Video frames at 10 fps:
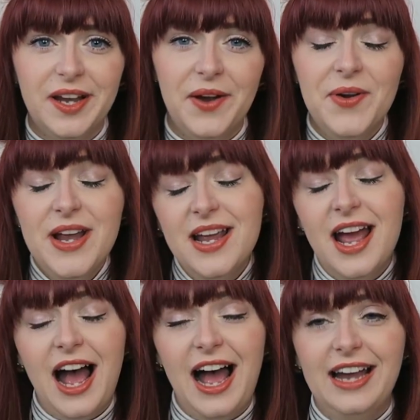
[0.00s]
So
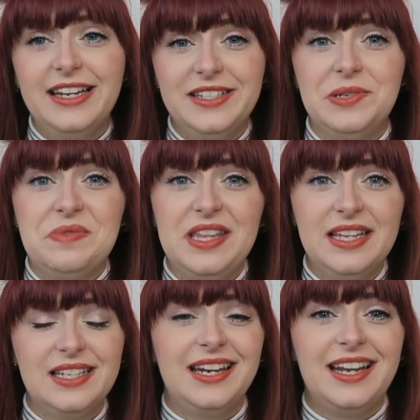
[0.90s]
I need something
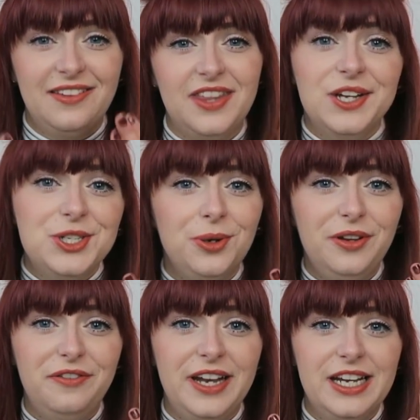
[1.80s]
that's going to give that
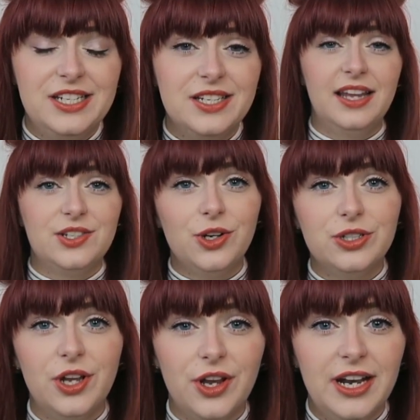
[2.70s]
dewy finish, that's
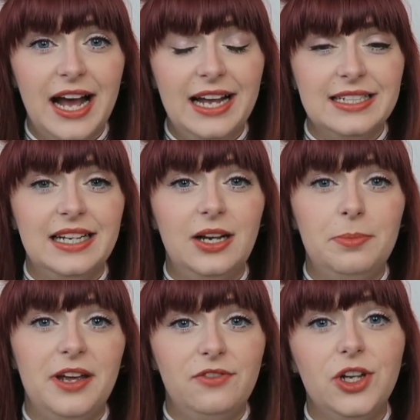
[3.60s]
also going to add a
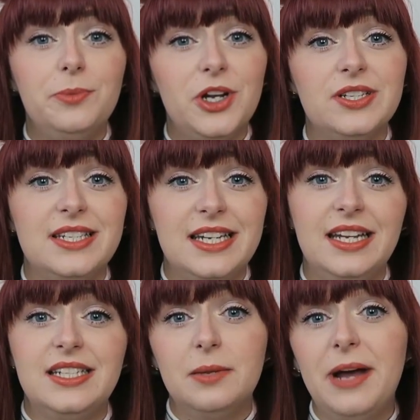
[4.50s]
little bit of
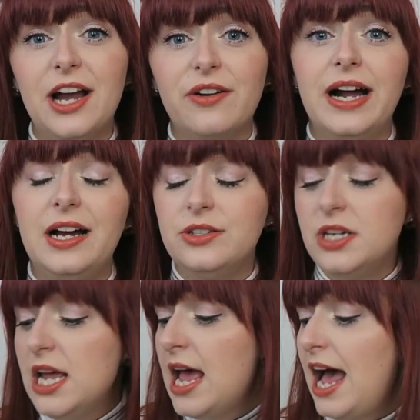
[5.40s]
luminosity to the
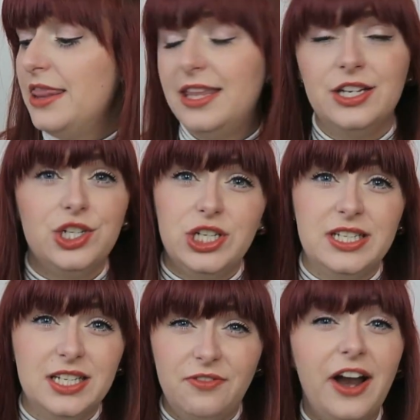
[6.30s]
background, and this
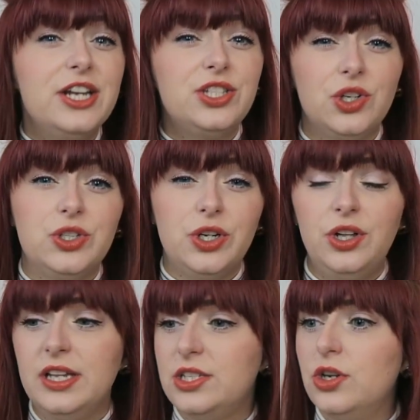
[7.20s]
just is very subtle. It's